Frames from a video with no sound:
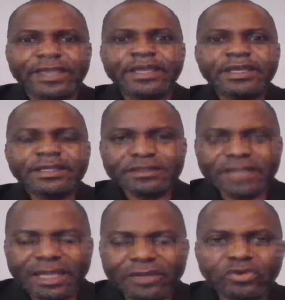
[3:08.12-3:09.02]
like
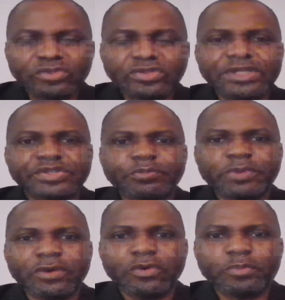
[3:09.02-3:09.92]
Dangote is
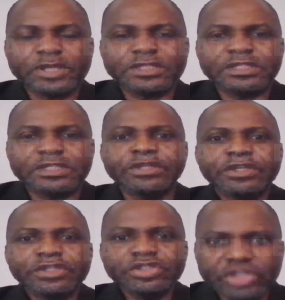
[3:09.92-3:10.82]

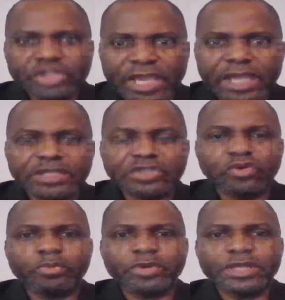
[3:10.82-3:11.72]
operating, Shell
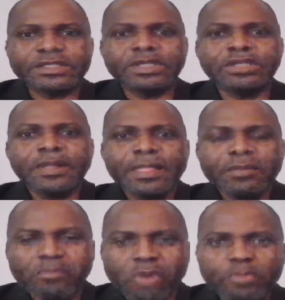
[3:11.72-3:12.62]
is operating,
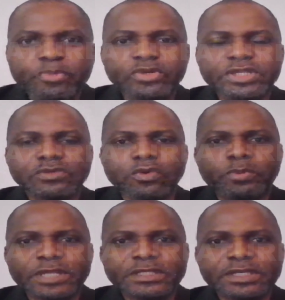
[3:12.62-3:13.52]
Mobil is
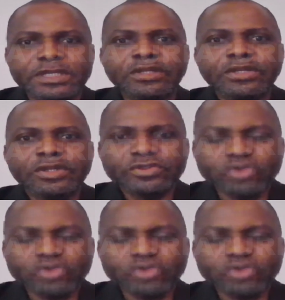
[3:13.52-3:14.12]
operating,